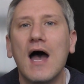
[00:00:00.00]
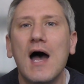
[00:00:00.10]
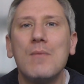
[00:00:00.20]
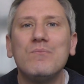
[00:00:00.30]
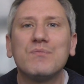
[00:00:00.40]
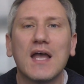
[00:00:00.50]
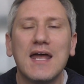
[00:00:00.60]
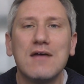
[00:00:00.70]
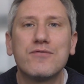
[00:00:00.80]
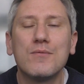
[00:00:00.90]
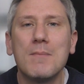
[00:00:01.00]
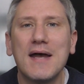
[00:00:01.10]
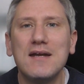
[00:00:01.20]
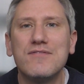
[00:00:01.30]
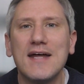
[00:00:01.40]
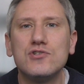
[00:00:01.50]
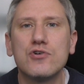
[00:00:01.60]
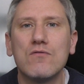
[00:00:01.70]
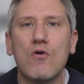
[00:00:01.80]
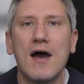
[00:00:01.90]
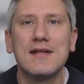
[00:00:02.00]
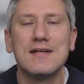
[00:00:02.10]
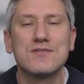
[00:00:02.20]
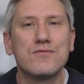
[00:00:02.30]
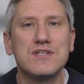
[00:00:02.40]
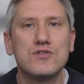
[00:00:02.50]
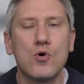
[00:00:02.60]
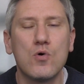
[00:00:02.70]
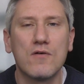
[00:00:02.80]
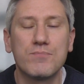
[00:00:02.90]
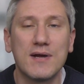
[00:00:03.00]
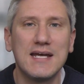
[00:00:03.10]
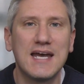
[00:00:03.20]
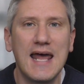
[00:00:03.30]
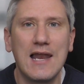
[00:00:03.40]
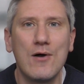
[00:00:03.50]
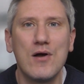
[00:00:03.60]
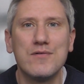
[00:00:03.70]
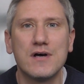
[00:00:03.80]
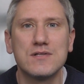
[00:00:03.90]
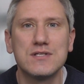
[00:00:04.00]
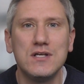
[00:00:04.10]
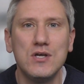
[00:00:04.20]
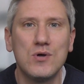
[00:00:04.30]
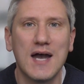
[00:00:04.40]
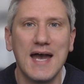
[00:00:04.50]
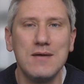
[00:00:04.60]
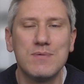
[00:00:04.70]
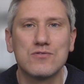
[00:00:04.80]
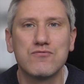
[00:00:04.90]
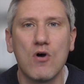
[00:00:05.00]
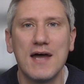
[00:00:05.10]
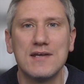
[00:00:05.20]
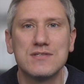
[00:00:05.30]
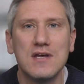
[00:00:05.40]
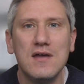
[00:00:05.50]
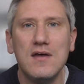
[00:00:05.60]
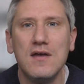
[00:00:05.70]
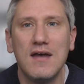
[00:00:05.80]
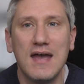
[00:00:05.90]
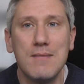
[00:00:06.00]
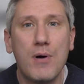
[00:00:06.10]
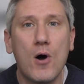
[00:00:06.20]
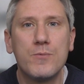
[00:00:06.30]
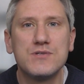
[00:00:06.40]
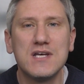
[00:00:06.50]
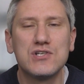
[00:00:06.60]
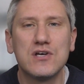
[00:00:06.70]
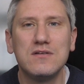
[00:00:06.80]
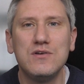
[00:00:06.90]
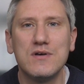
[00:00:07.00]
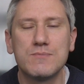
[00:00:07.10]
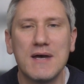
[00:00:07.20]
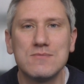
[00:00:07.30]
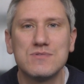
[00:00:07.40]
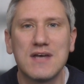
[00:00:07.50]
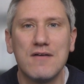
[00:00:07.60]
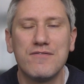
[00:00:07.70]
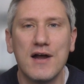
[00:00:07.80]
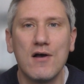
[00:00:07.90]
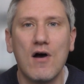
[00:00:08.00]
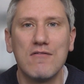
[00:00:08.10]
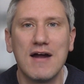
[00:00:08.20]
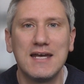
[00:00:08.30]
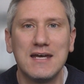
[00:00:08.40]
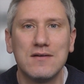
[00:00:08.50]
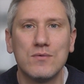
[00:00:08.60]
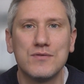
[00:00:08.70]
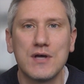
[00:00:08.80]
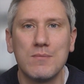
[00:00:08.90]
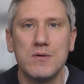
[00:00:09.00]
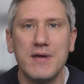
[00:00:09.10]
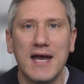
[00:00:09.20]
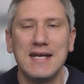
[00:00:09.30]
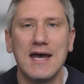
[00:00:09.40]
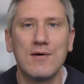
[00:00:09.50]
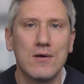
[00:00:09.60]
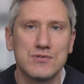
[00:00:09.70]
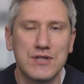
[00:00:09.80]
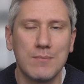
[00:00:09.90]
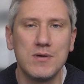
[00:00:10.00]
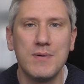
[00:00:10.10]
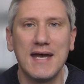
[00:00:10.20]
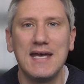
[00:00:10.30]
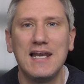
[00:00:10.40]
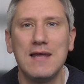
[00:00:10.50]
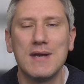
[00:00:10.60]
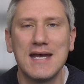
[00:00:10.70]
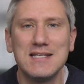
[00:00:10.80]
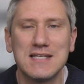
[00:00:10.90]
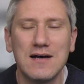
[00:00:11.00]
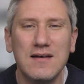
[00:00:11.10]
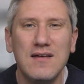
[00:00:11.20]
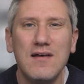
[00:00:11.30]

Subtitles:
And then from the main event, John Ryder, there's obviously talk of bringing Canelo over to the UK because Ryder's in pole position. You expect him to get a very high ranking with the WBA now. That was a WBA eliminator.